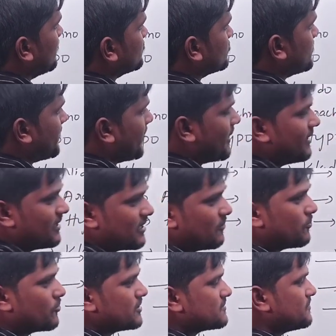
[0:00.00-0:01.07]
So the parent
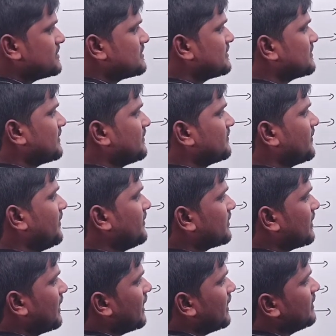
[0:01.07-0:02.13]
compound is
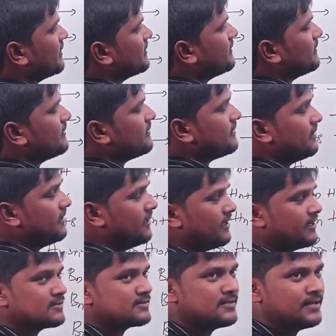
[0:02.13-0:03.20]
B6H8. Here
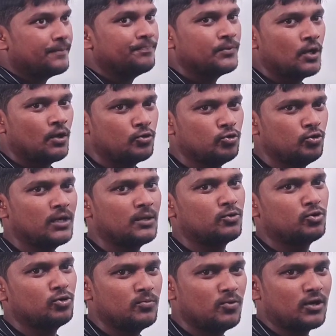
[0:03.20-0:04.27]
it is the
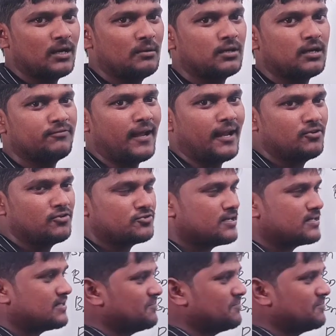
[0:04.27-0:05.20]
two more number of hydrogens.